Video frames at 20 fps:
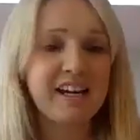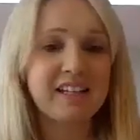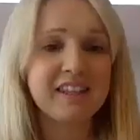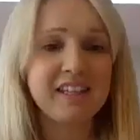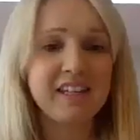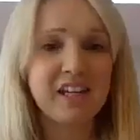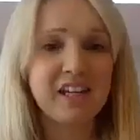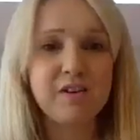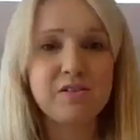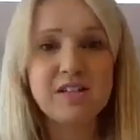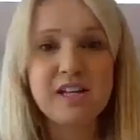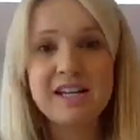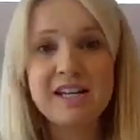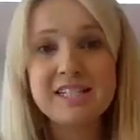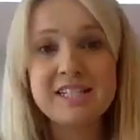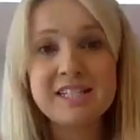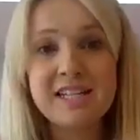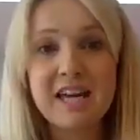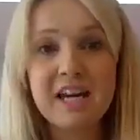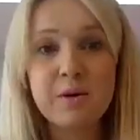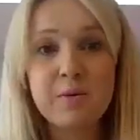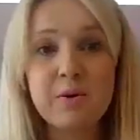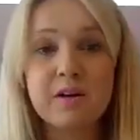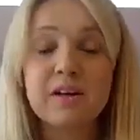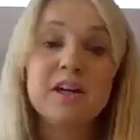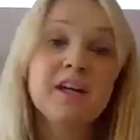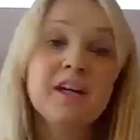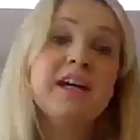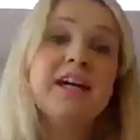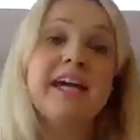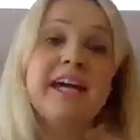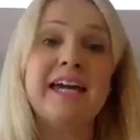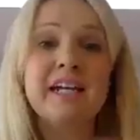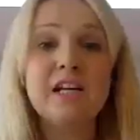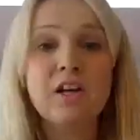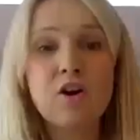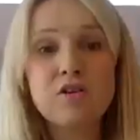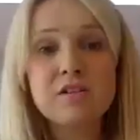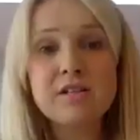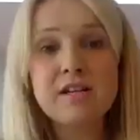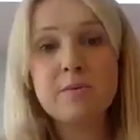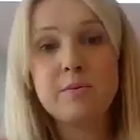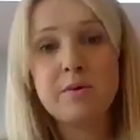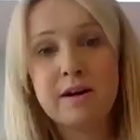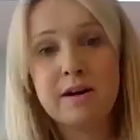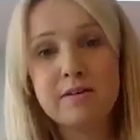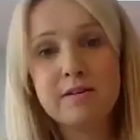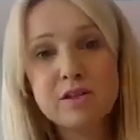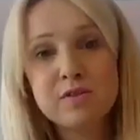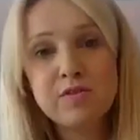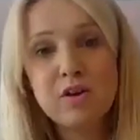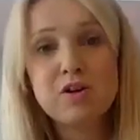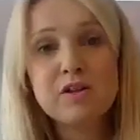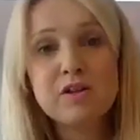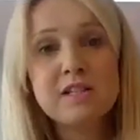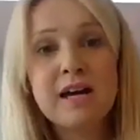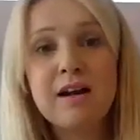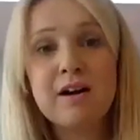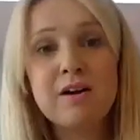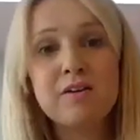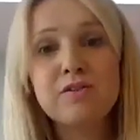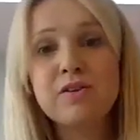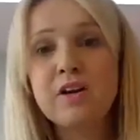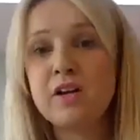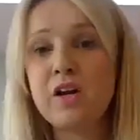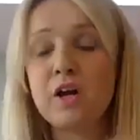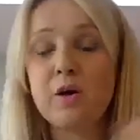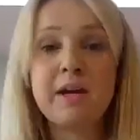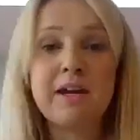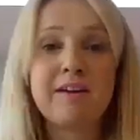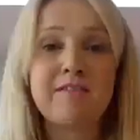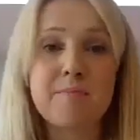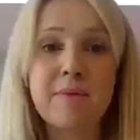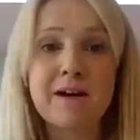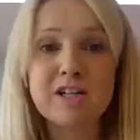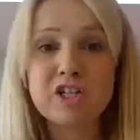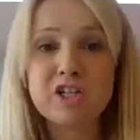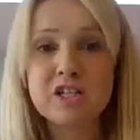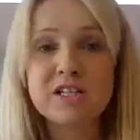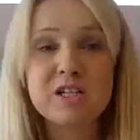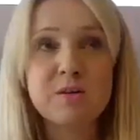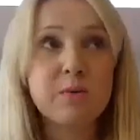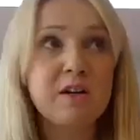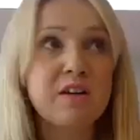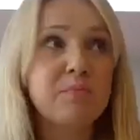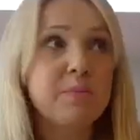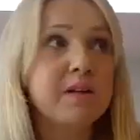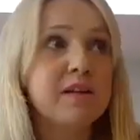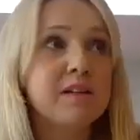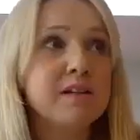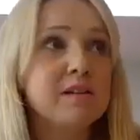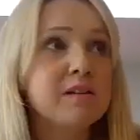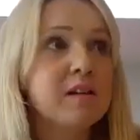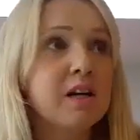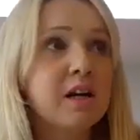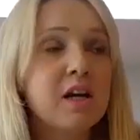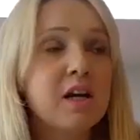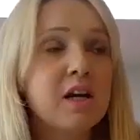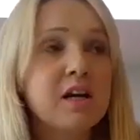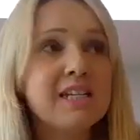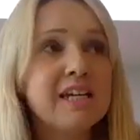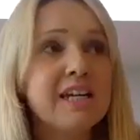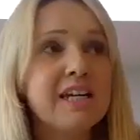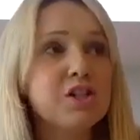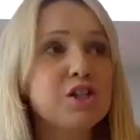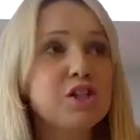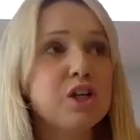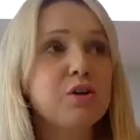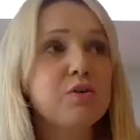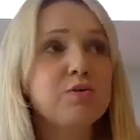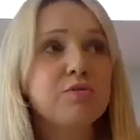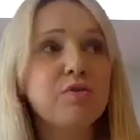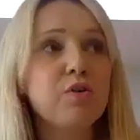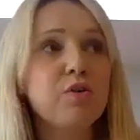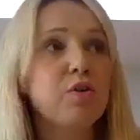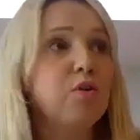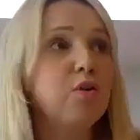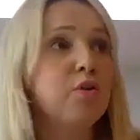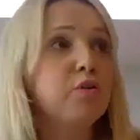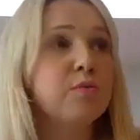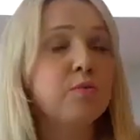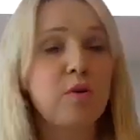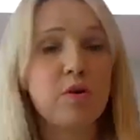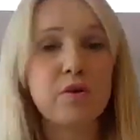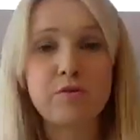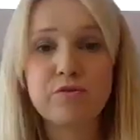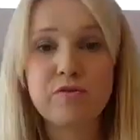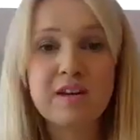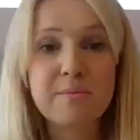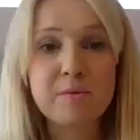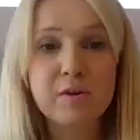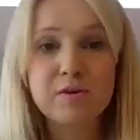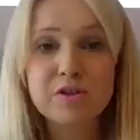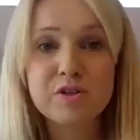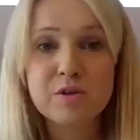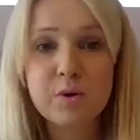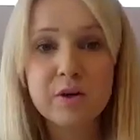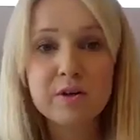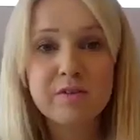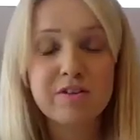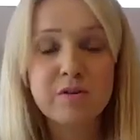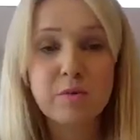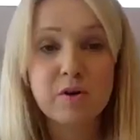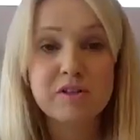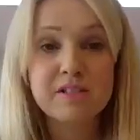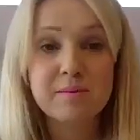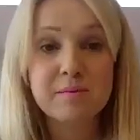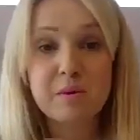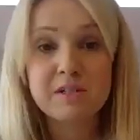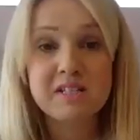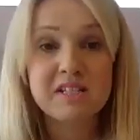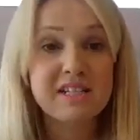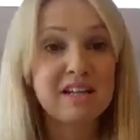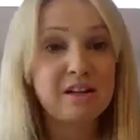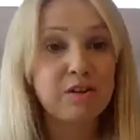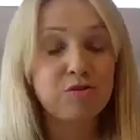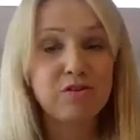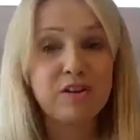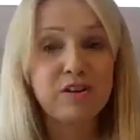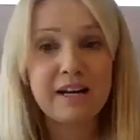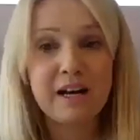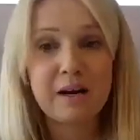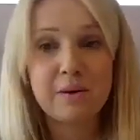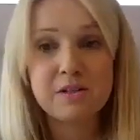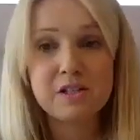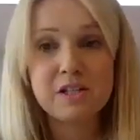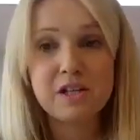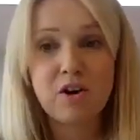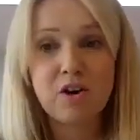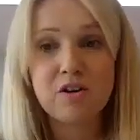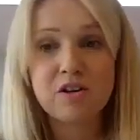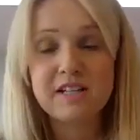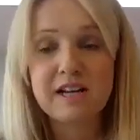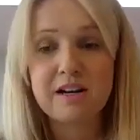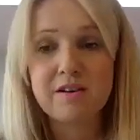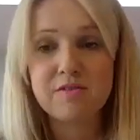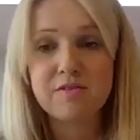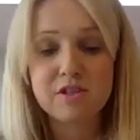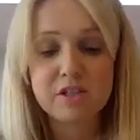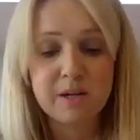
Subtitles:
I think, day to day we're in lockdown, we're out of lockdown. I know here in Manchester we've been in tier 2 for 3 months or whatever it was, then we went to tier 3 and now into lockdown.